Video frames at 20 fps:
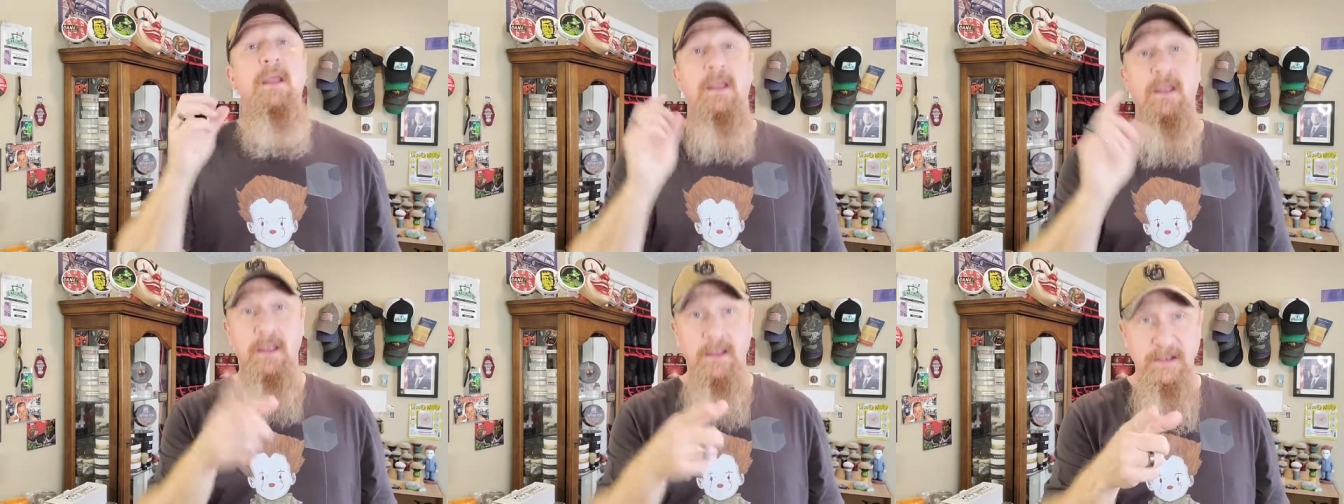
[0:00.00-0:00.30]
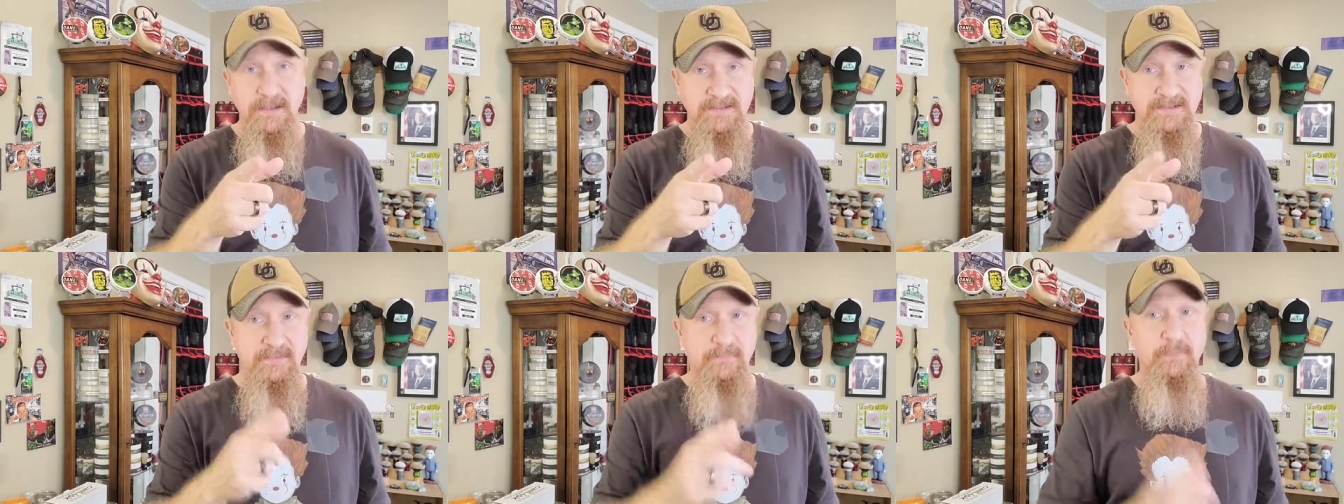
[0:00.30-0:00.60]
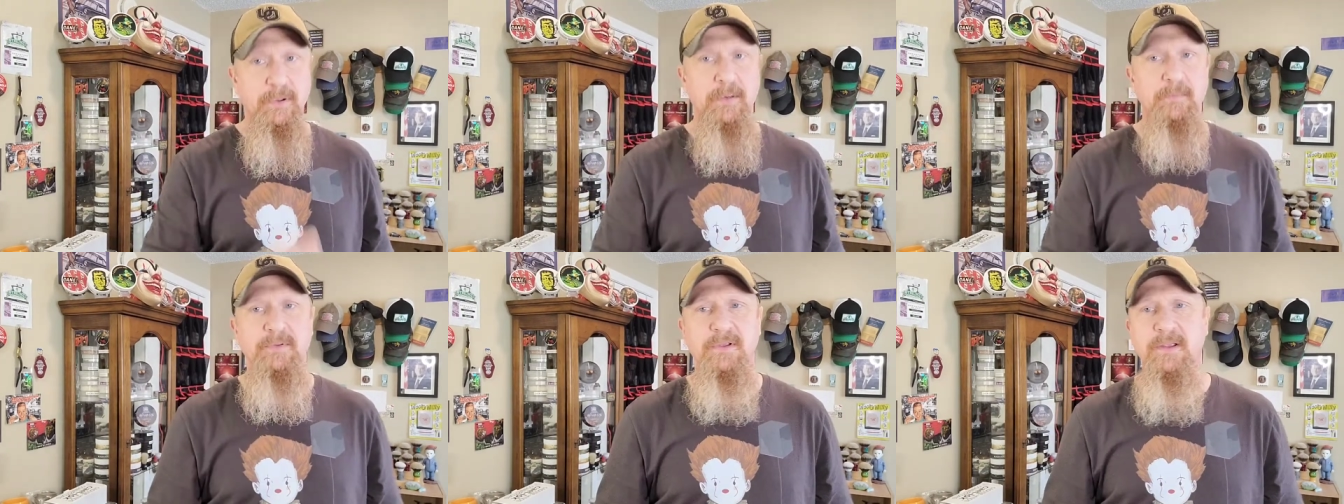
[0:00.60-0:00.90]
hints of
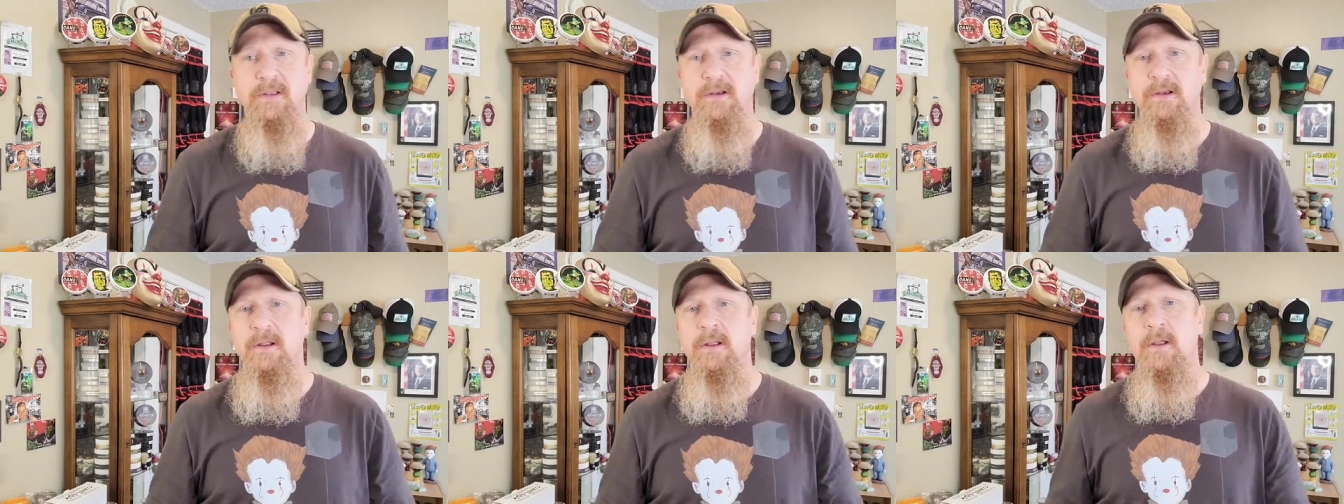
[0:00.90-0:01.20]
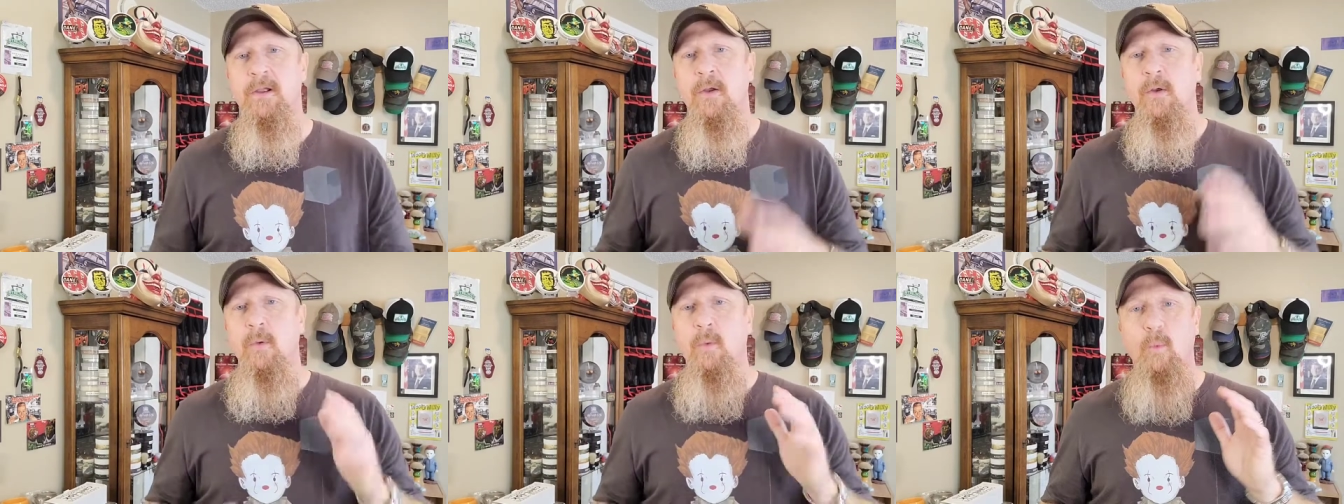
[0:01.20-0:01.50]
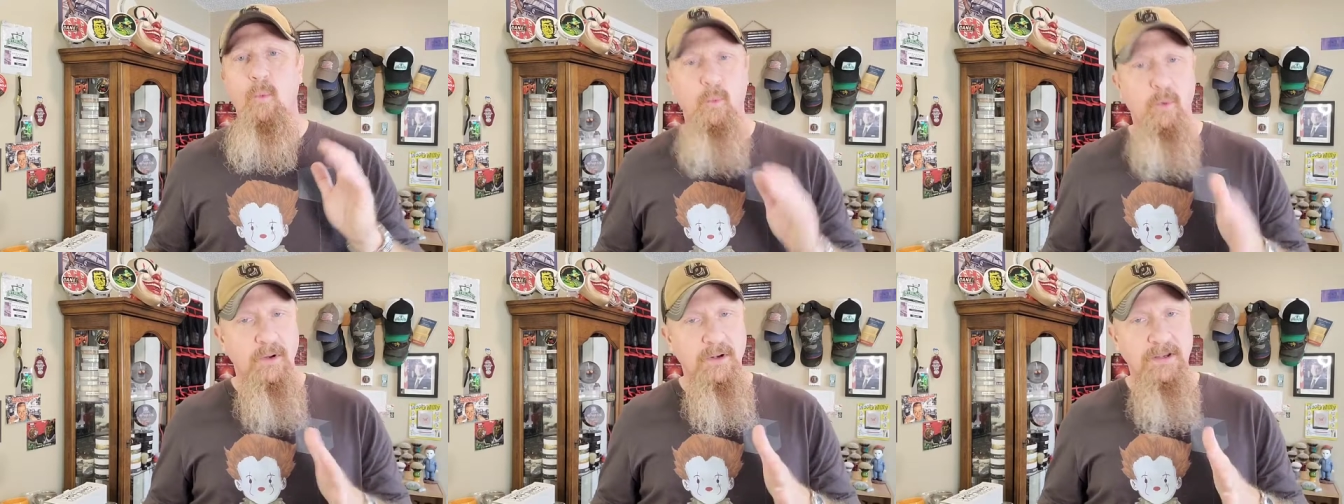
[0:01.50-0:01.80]
pumpkin,
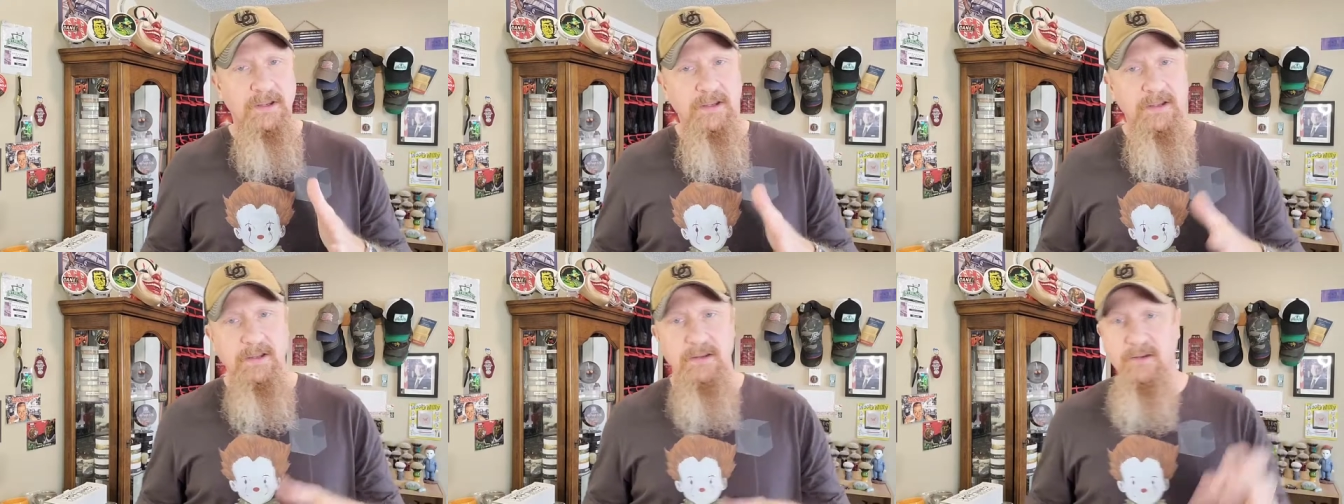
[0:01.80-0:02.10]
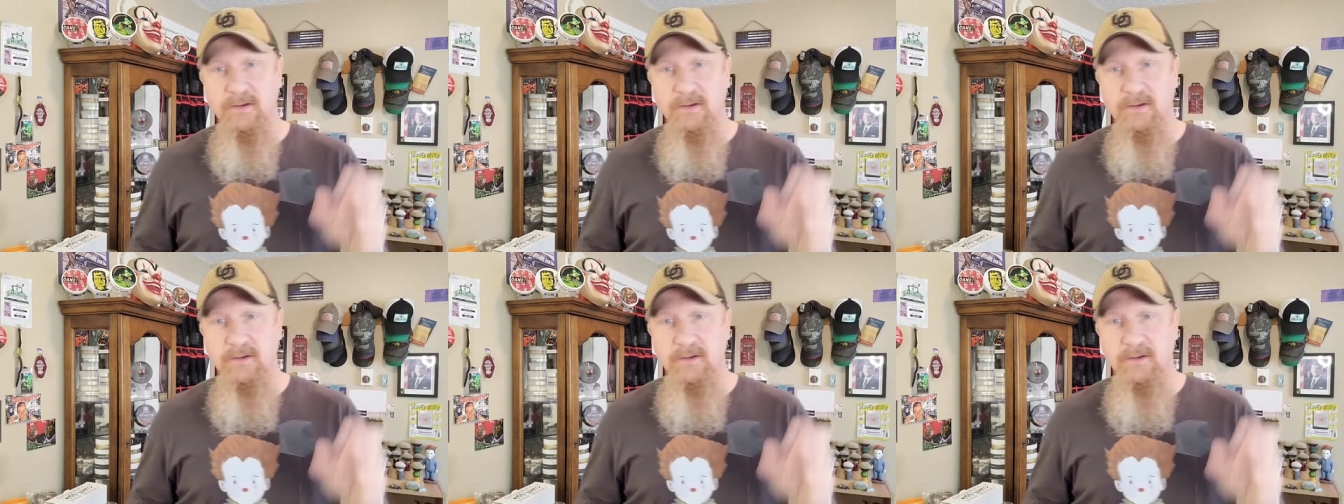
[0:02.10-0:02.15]
woody,